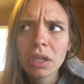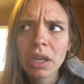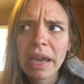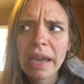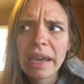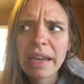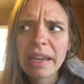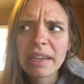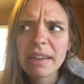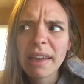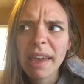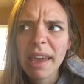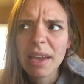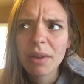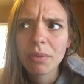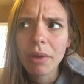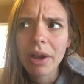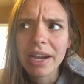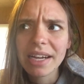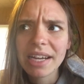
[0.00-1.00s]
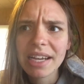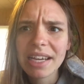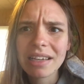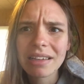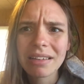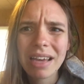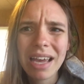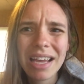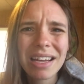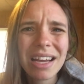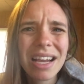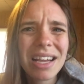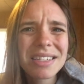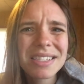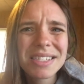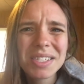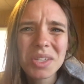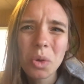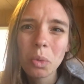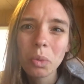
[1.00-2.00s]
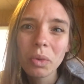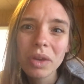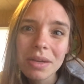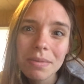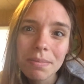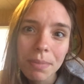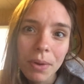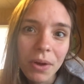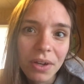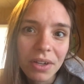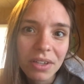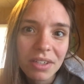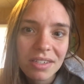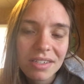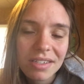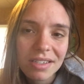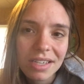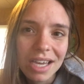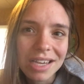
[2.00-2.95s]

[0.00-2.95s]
and handwriting, and still read books